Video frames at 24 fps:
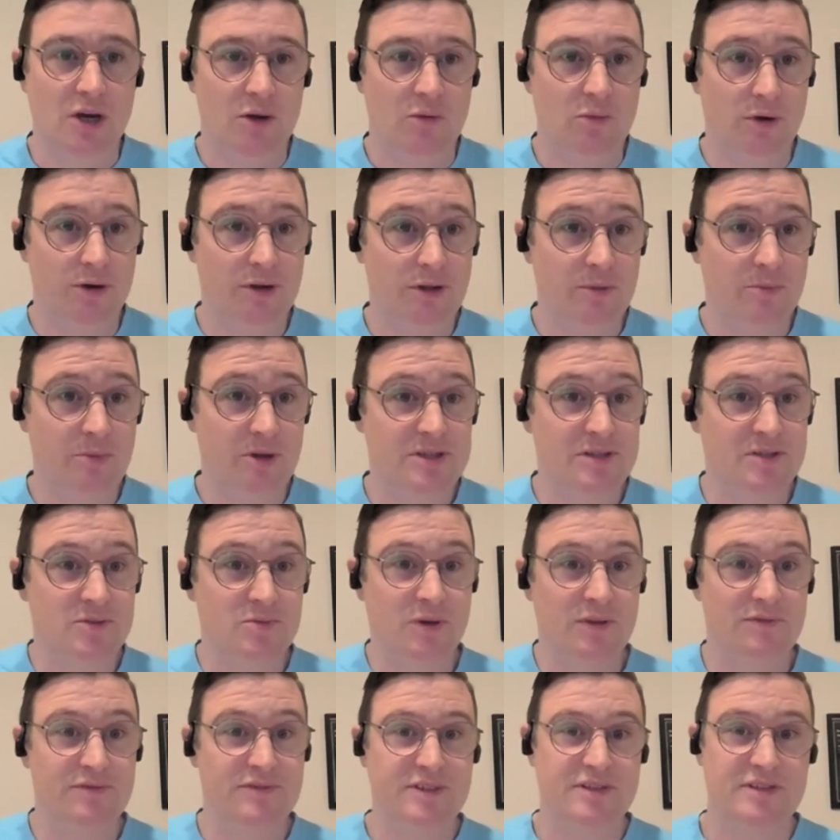One of the pieces
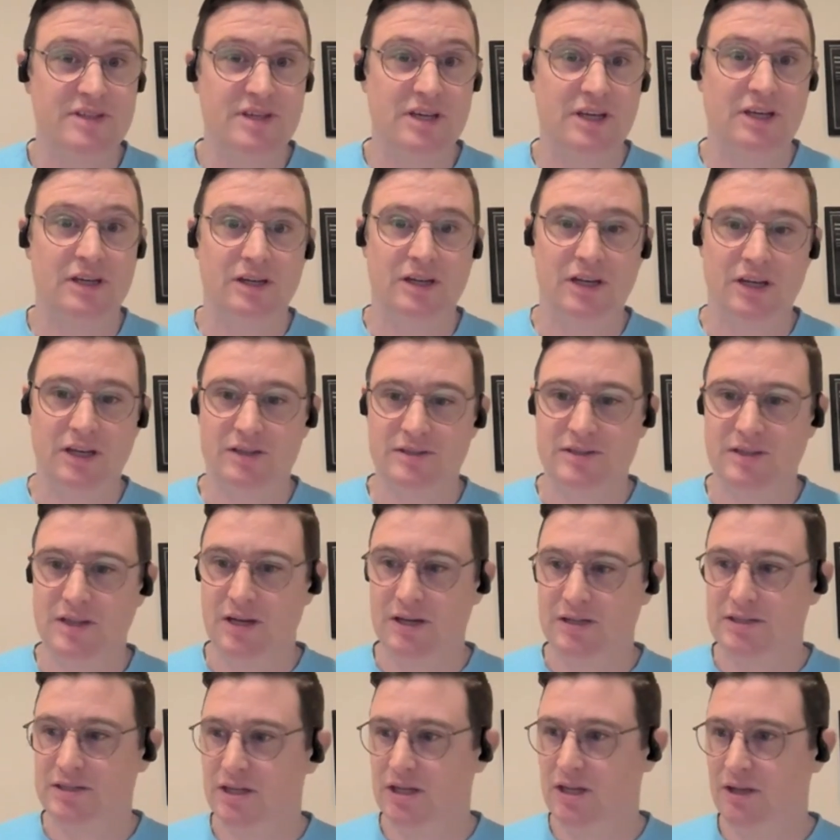we've seen is
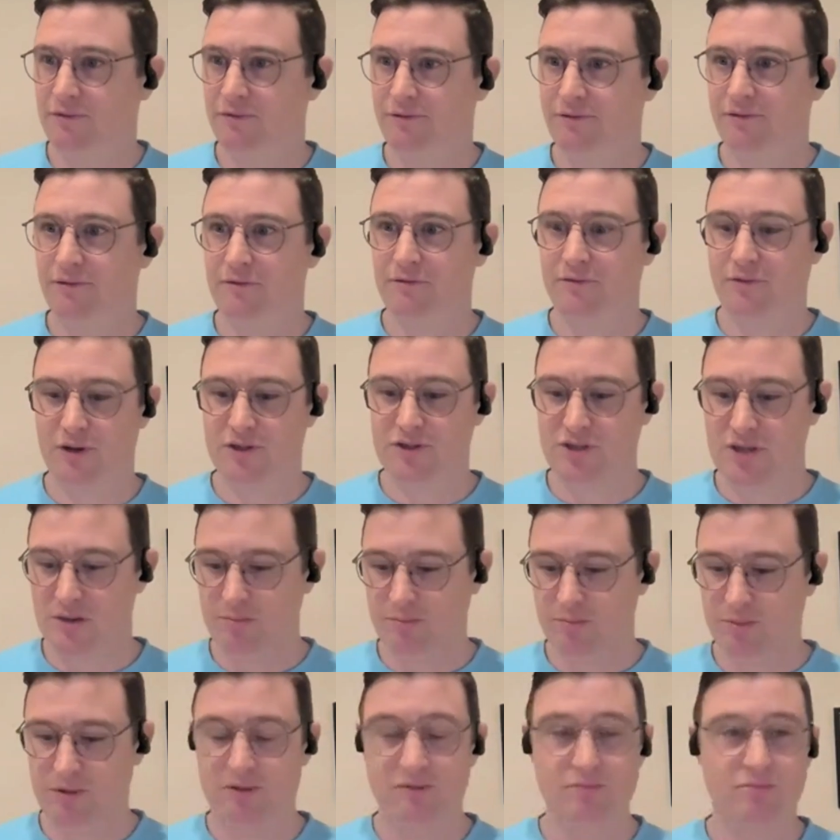that if, for
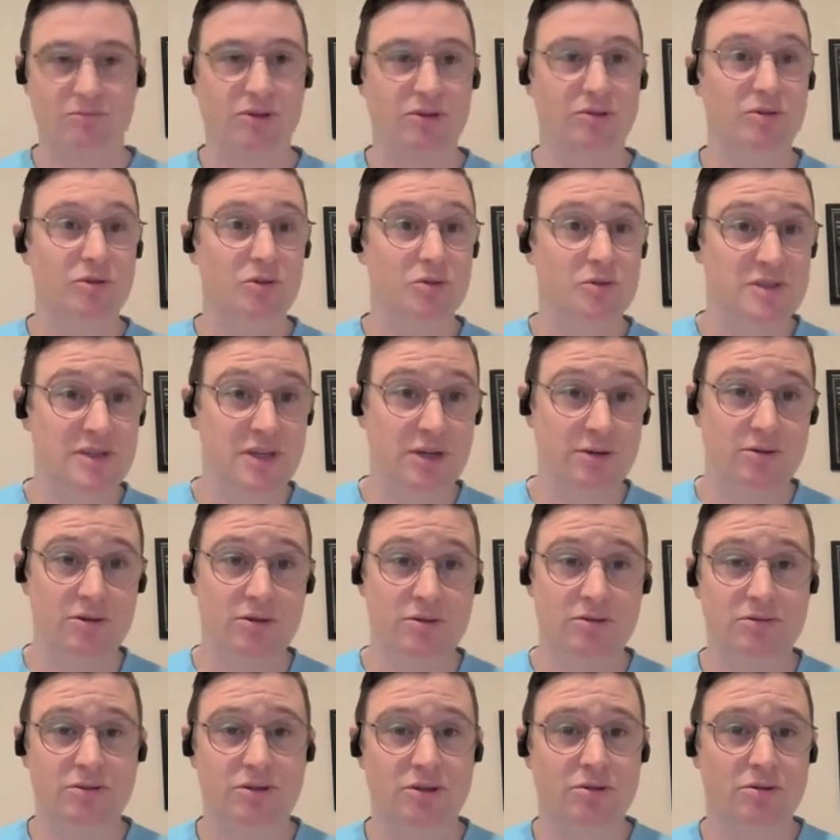example, you use
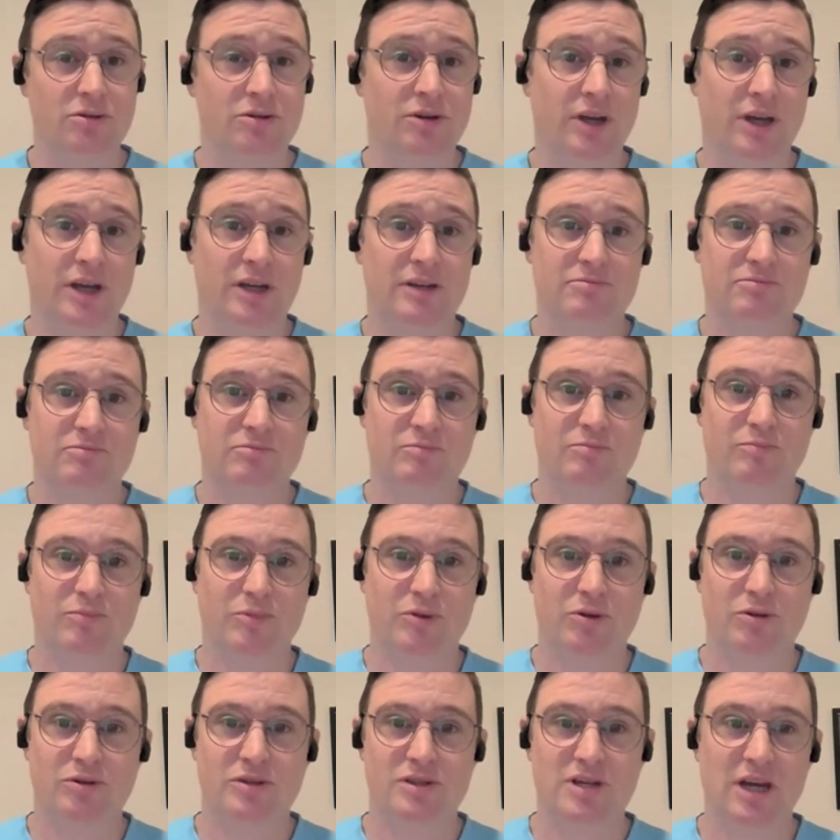Xero, you're going to get
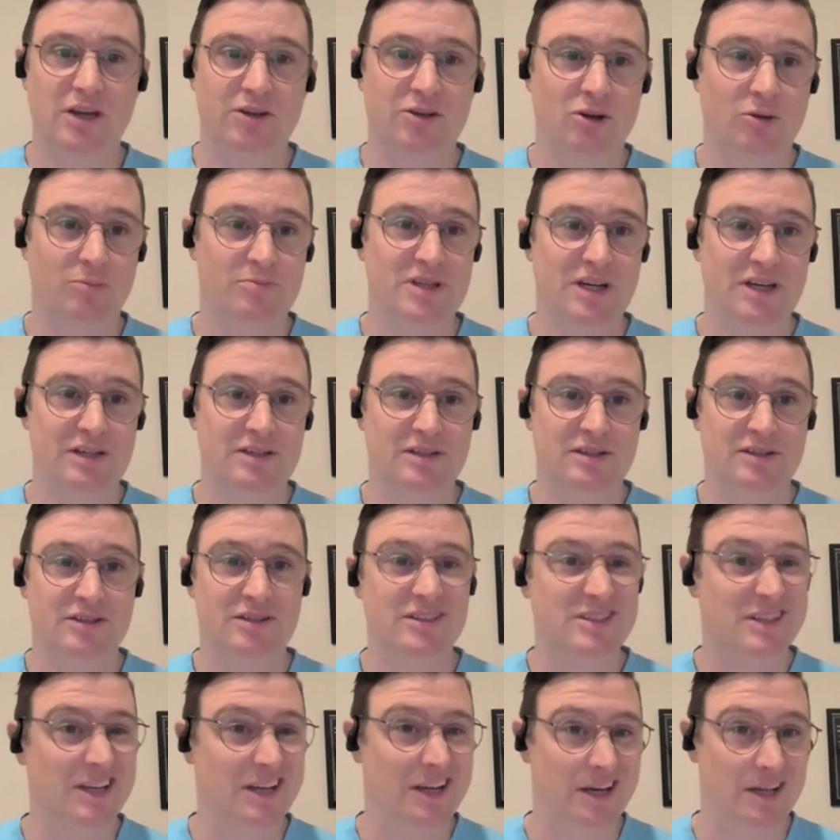your data updated
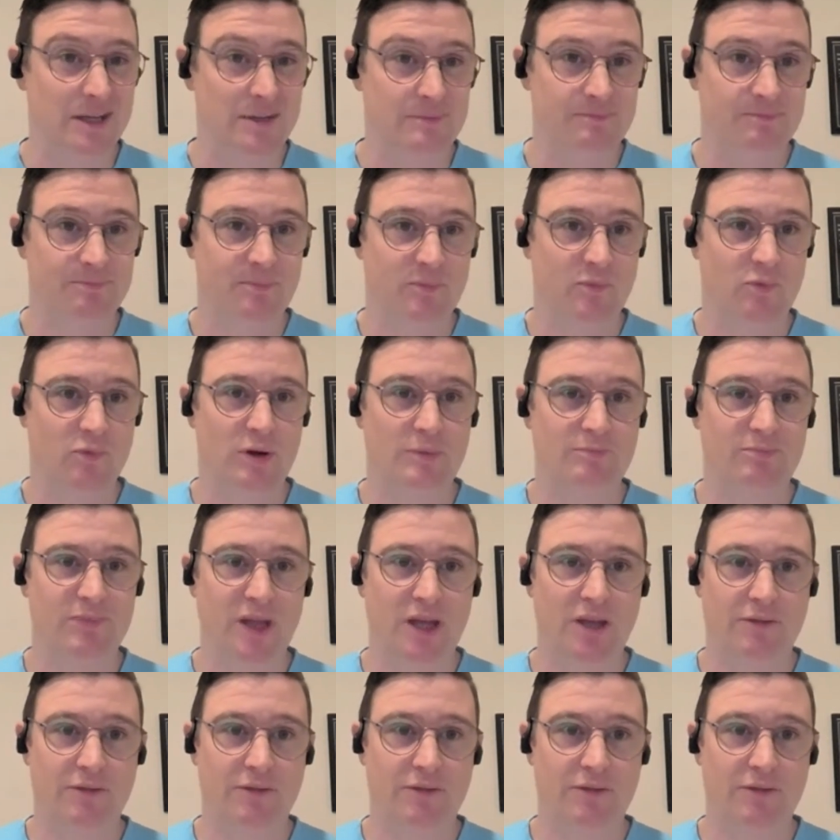daily, right?